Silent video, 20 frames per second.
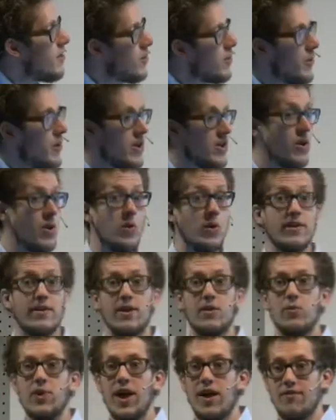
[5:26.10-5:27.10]
what we do is
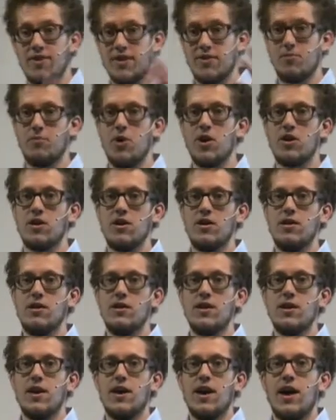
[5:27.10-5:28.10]
then we have this
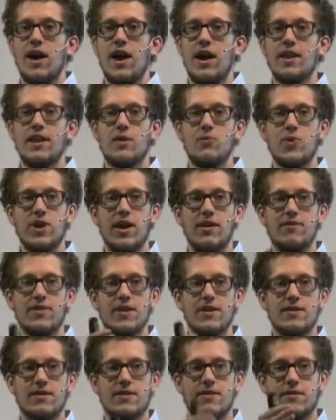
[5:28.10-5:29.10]
model, and then we have
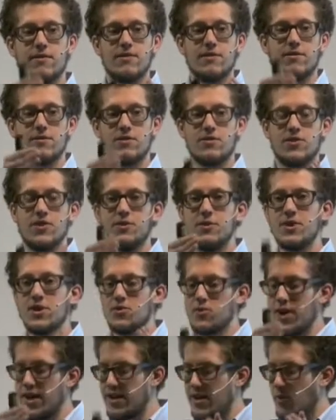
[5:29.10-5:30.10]
this
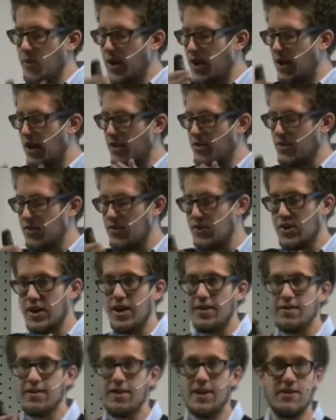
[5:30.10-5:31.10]
transmission rate that we allow to
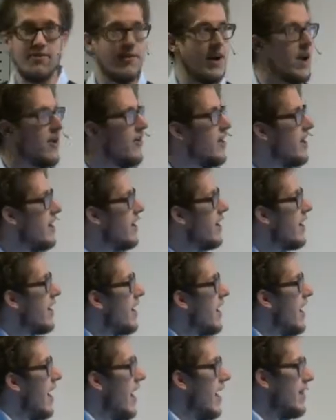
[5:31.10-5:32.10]
stochastically vary,
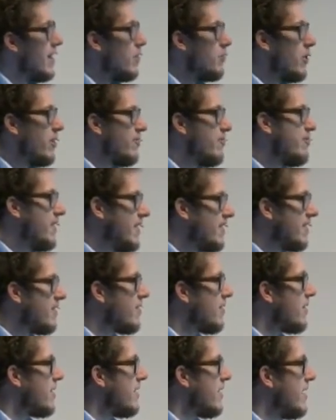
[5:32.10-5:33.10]
and then we fit it
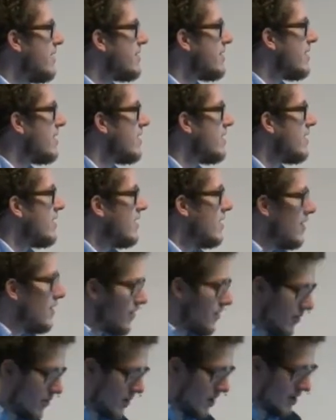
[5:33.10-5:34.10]
to the data.
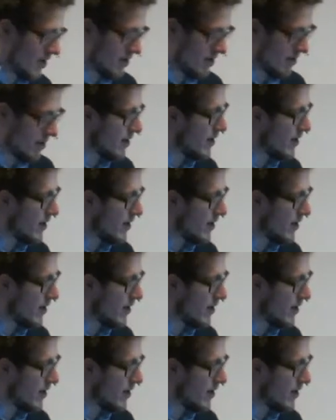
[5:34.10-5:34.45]
So we